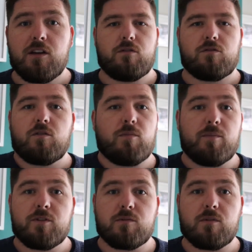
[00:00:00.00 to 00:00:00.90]
So it
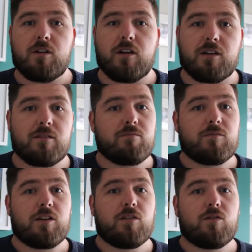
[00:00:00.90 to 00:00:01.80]
might be something like,
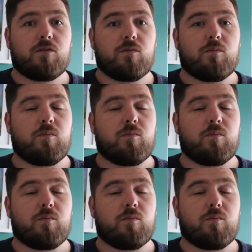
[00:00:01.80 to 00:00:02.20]
Dear Lord,